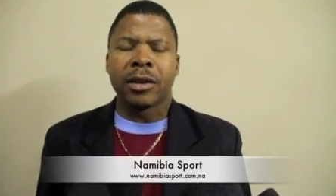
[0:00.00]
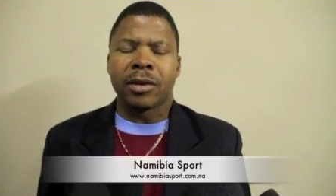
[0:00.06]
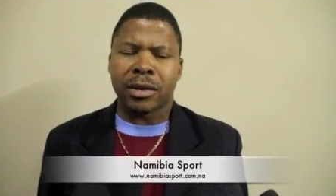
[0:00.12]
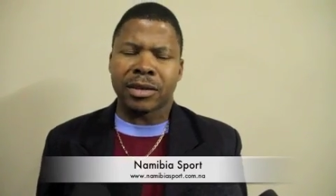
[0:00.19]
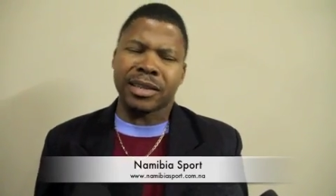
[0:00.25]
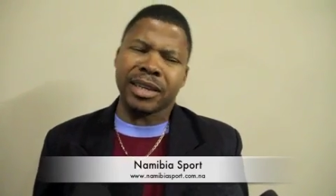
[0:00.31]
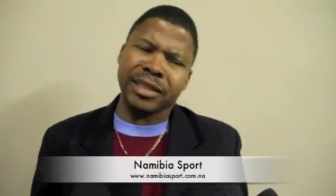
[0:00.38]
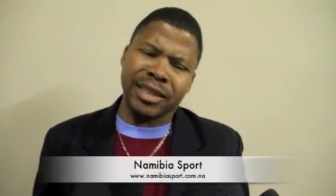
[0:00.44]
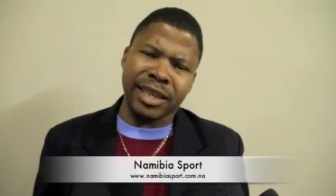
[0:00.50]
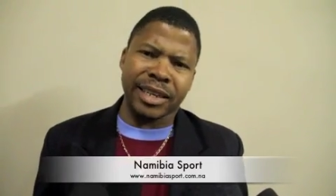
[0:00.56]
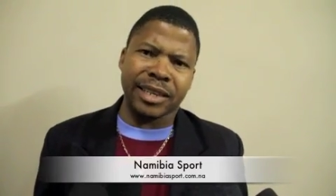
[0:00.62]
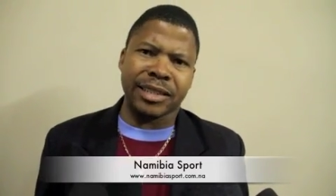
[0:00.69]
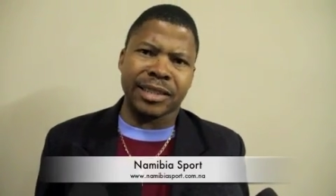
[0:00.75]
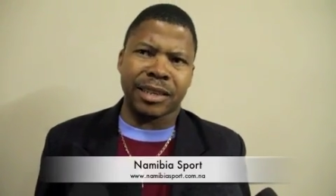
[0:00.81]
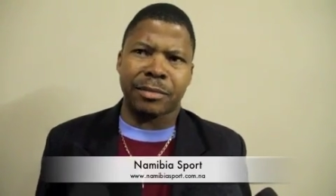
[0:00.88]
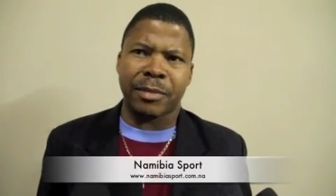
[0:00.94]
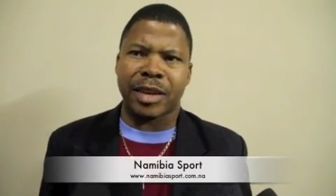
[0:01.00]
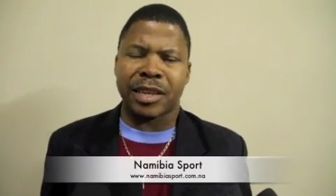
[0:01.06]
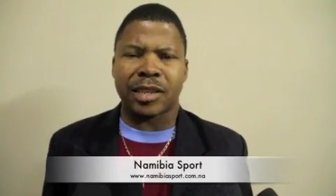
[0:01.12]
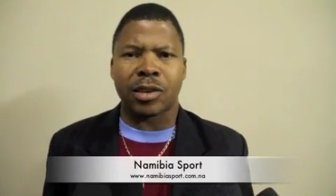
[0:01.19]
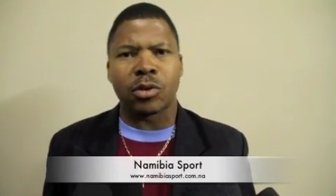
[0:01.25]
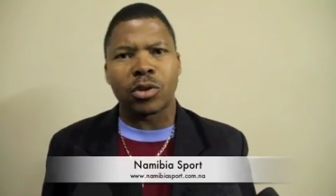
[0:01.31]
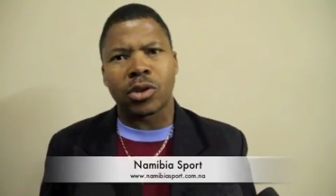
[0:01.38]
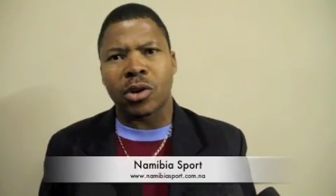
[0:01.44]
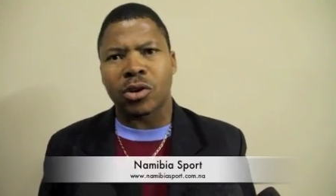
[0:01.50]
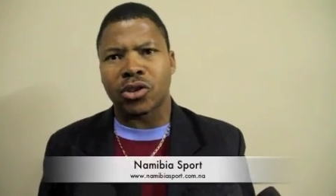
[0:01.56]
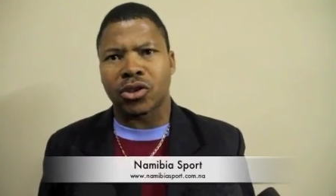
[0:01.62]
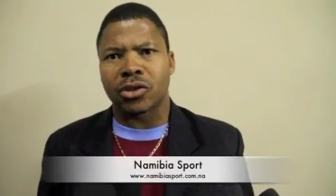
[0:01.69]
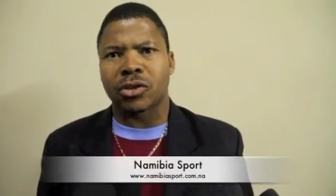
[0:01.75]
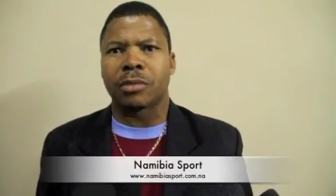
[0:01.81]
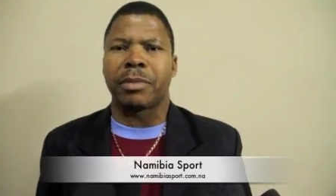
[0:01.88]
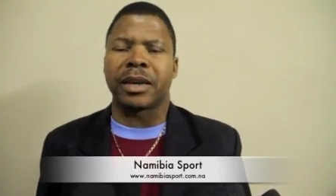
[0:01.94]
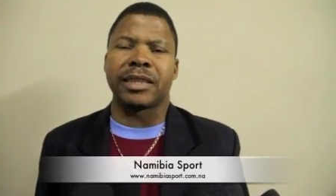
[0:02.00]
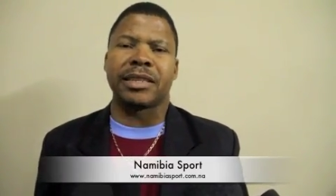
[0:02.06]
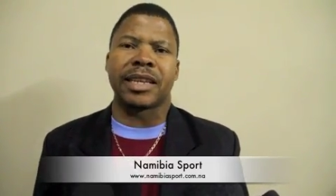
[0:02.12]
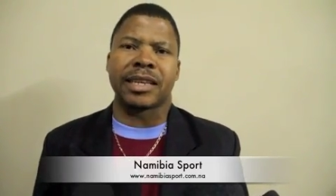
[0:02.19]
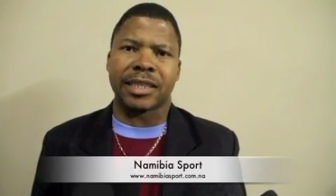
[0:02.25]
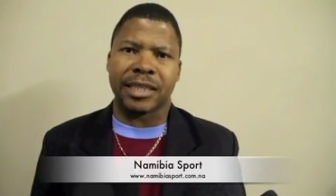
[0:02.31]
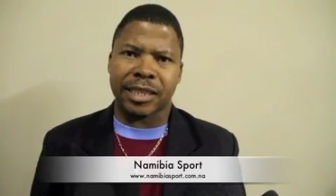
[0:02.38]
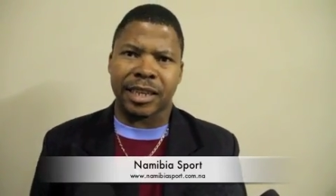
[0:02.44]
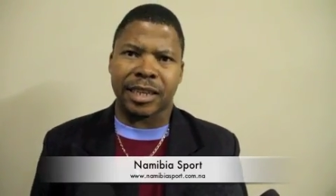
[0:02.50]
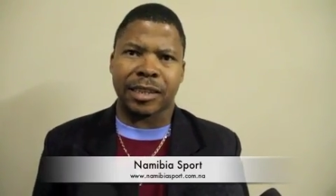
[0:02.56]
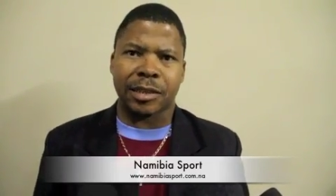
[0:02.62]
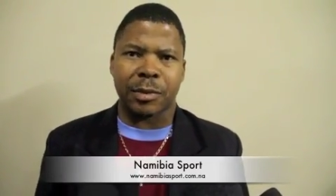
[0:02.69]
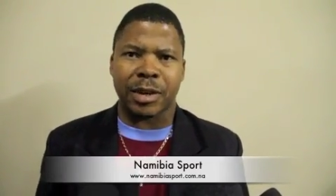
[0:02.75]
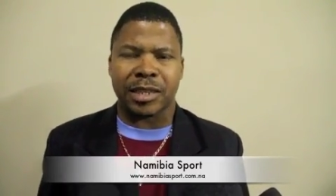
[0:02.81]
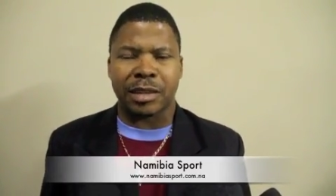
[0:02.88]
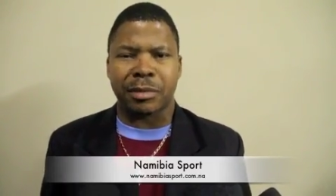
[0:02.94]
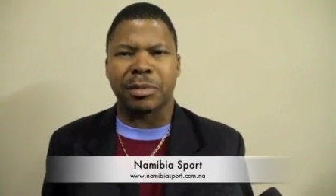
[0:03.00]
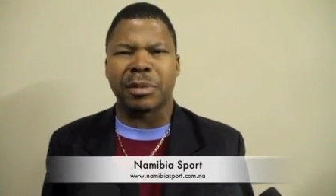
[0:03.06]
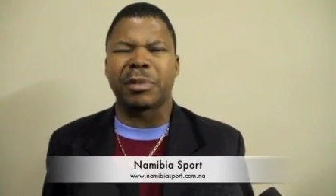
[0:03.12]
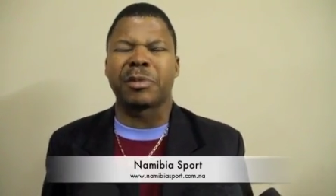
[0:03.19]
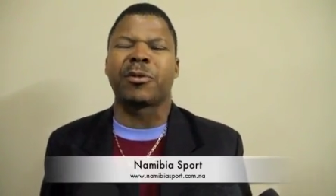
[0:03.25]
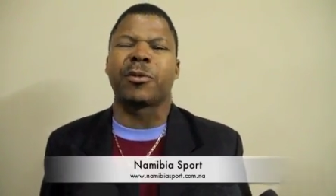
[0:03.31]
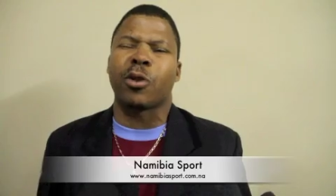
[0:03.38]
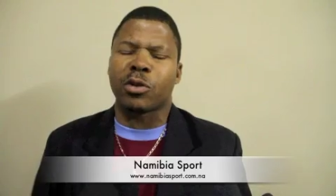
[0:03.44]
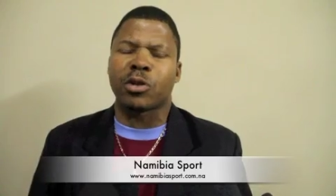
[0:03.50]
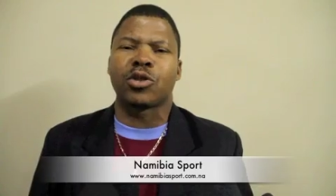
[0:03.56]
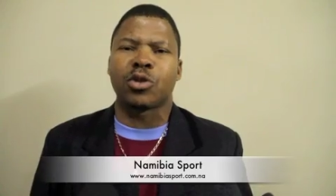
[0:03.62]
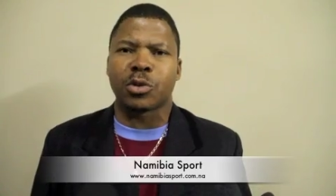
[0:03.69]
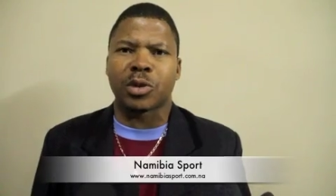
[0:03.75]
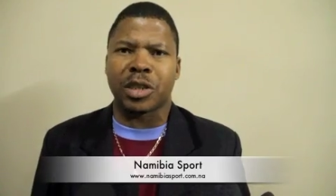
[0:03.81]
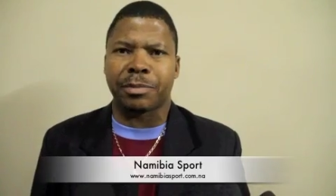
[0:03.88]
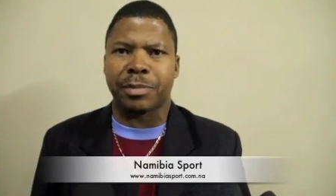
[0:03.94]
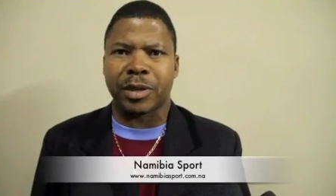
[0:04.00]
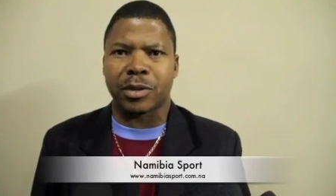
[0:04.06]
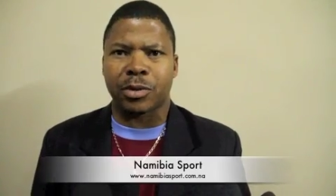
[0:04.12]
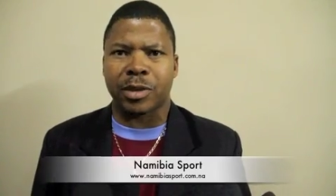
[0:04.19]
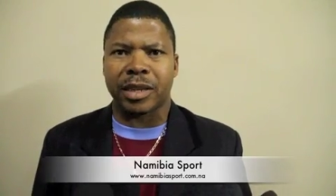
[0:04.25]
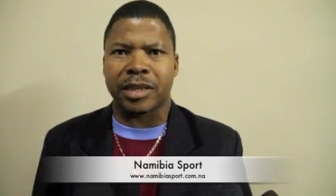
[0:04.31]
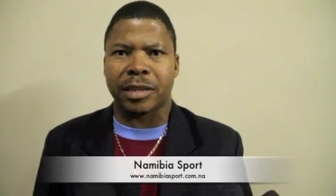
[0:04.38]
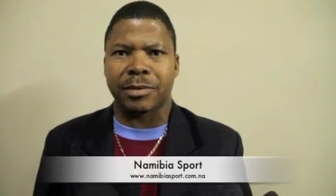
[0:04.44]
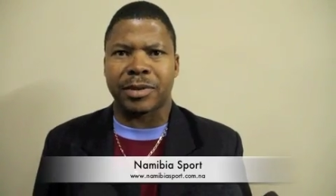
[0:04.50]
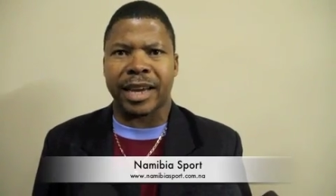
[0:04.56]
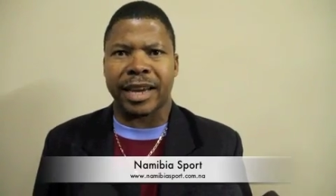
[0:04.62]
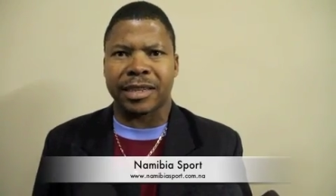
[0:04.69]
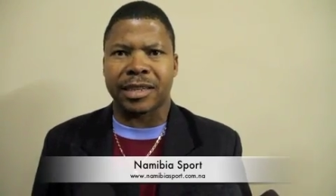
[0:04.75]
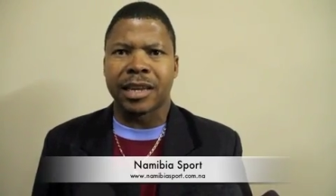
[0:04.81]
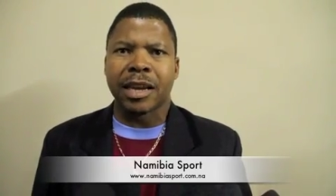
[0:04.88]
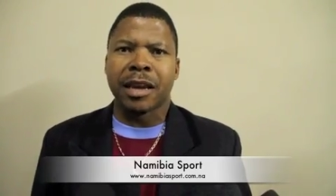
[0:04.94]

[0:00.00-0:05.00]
Because Jerry German is a good coach, but just needed, he was a little thrown too deep into the deep side.